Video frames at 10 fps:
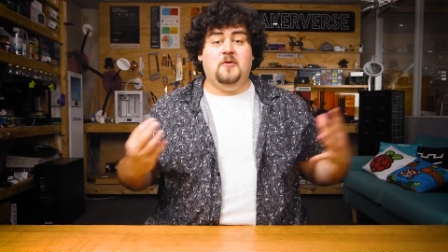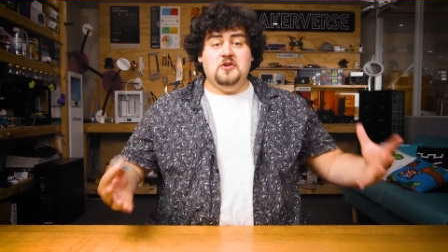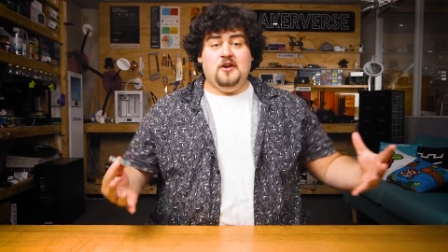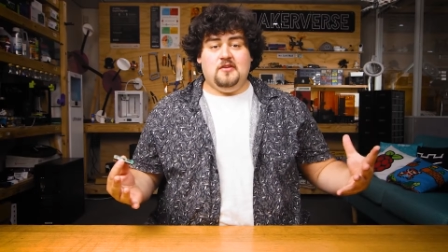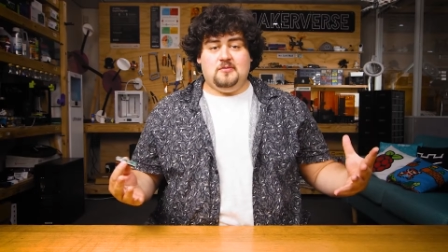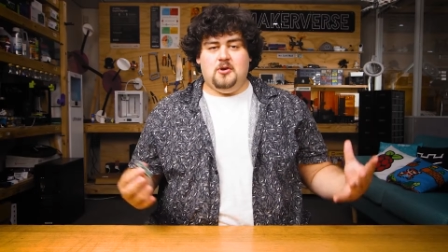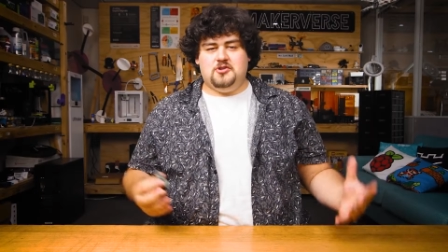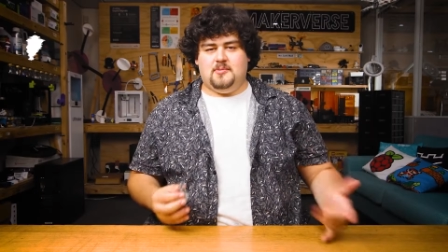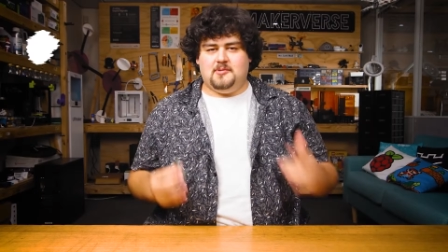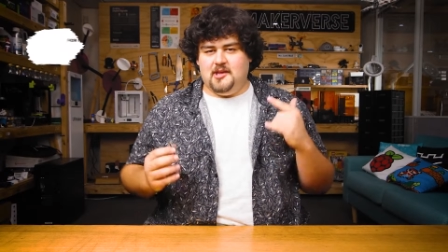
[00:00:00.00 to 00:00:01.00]
If you're new to this
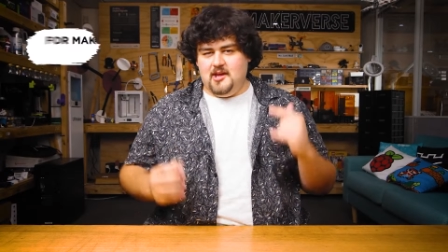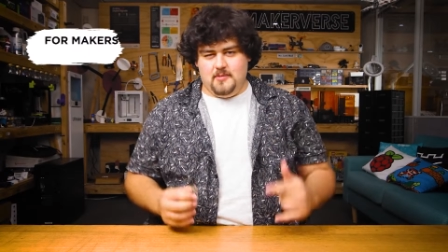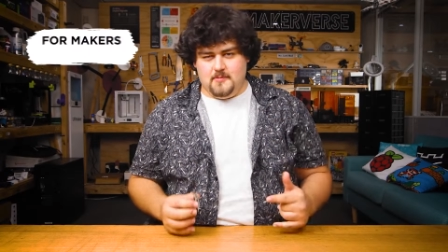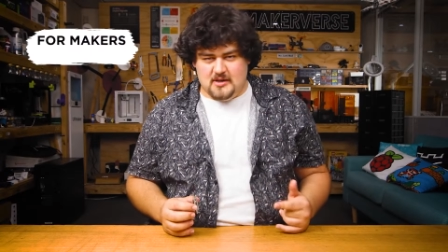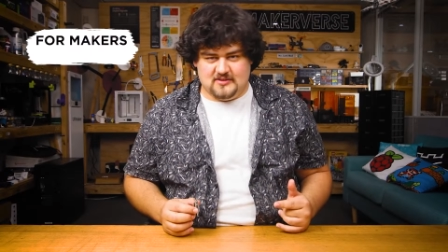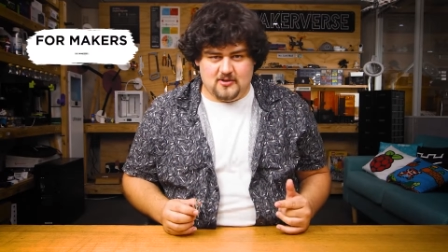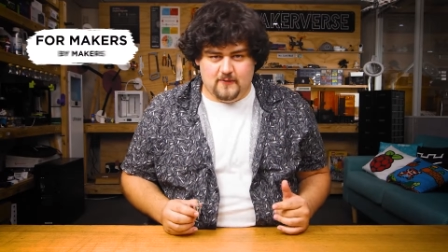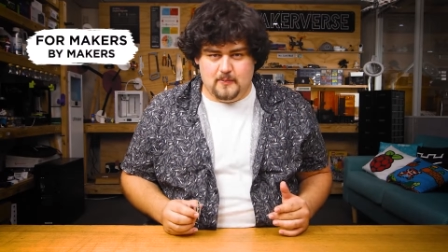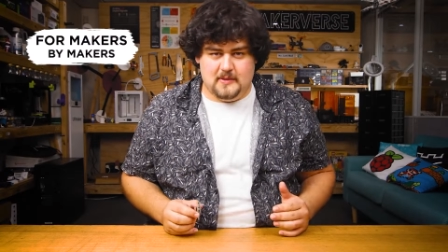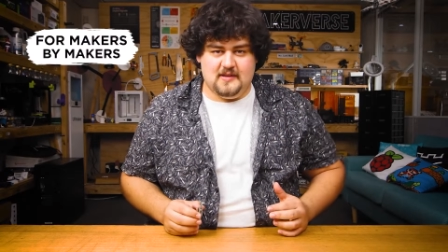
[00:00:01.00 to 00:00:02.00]
workshop, Liam and
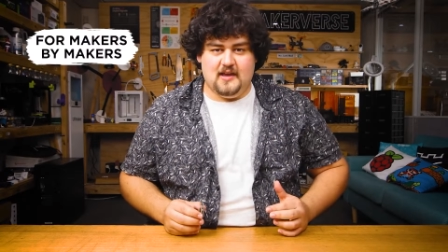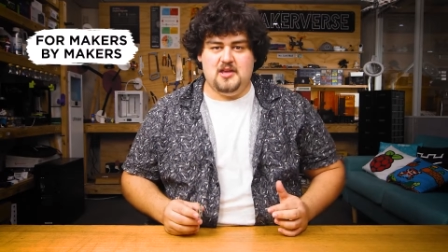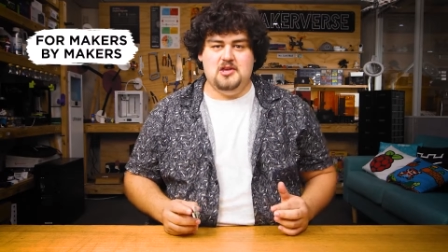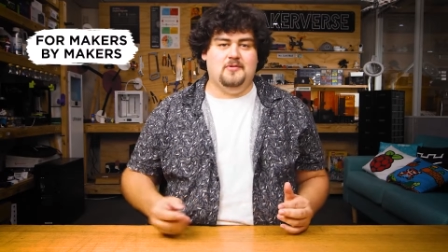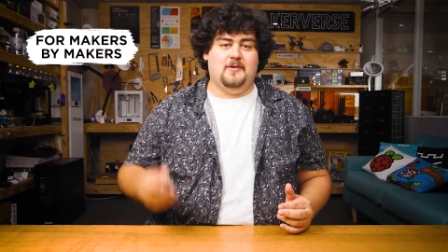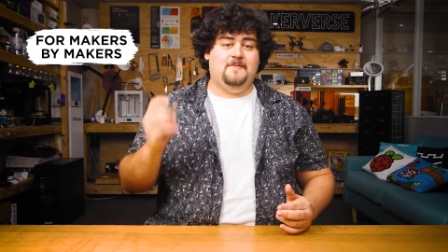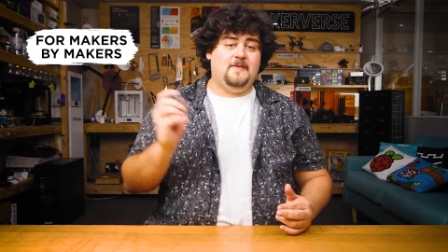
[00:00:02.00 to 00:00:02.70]
myself will be taking you on a